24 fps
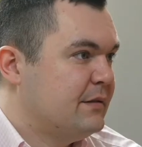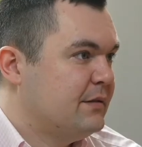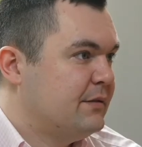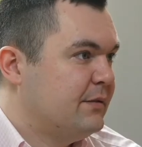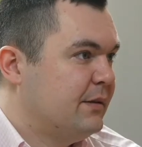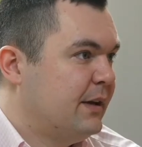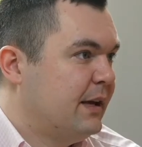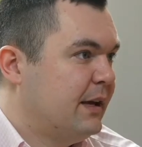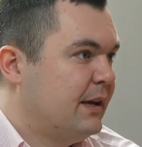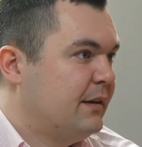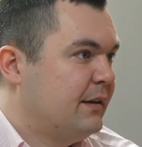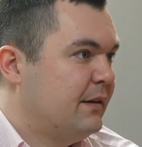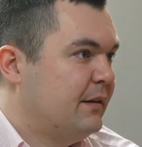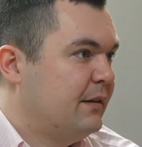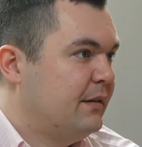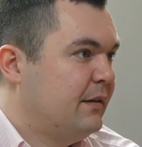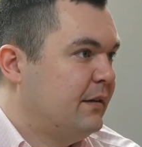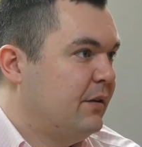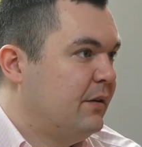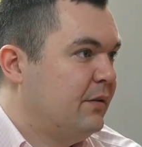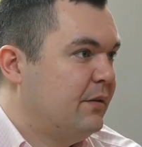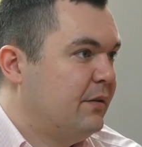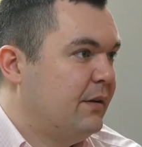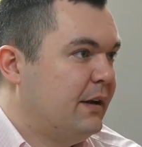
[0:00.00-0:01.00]
to get
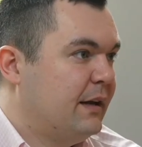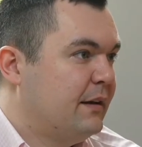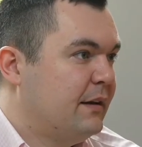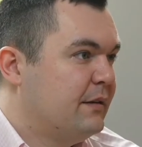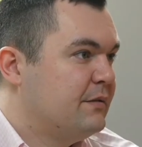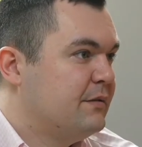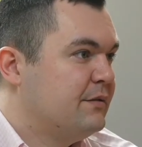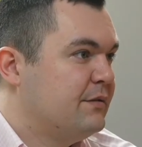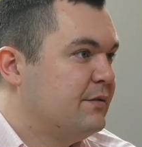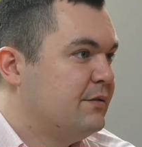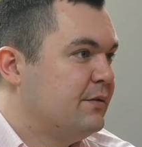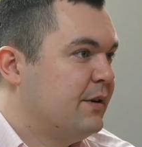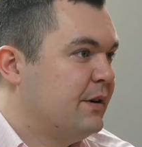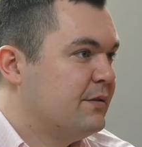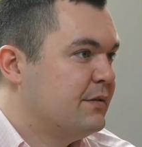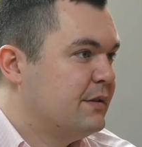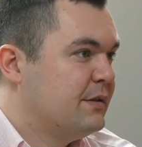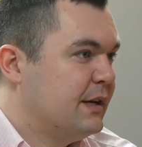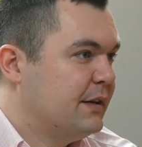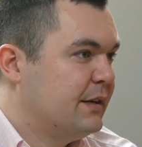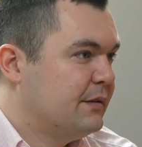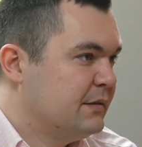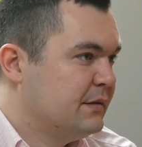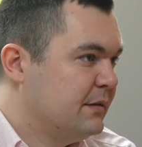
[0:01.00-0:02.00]
to get into
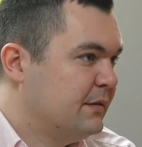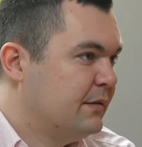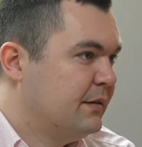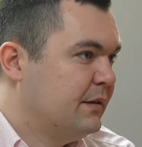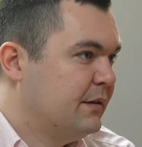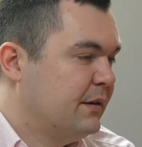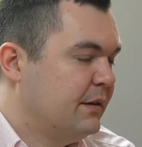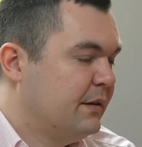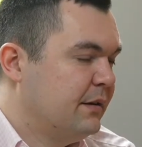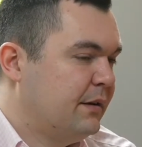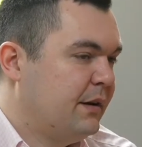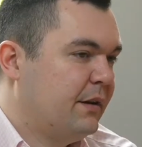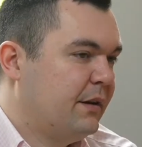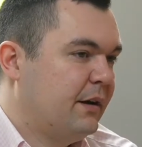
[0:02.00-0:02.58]
$200,000